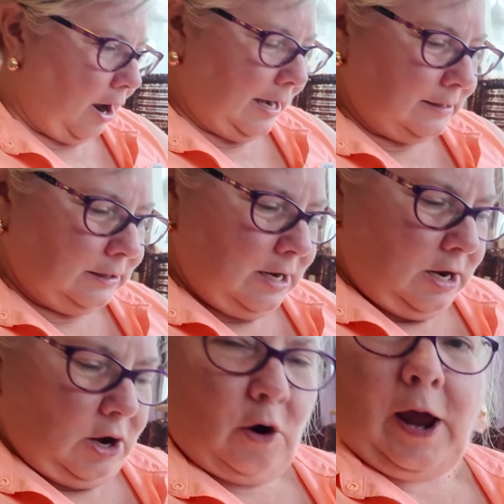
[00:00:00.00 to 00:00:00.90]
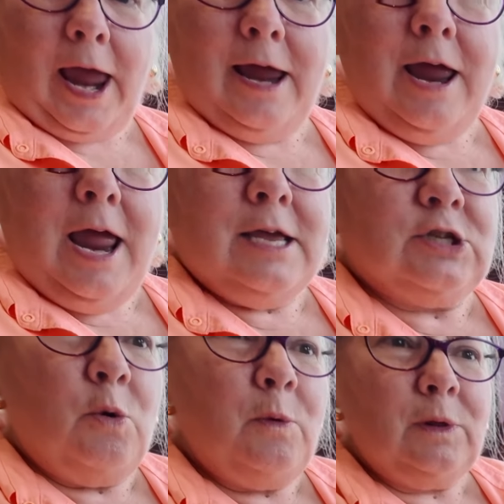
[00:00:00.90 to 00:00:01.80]
on it, okay?
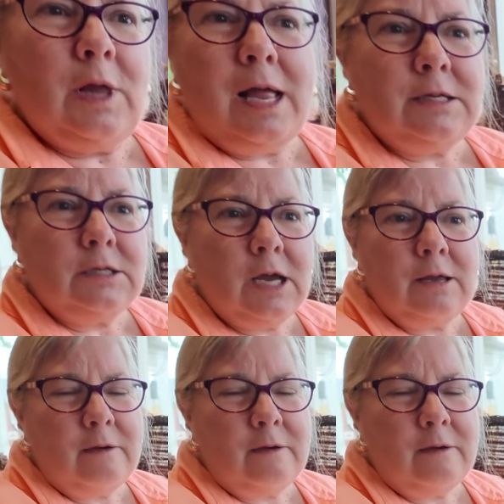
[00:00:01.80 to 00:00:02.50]
So lots of times,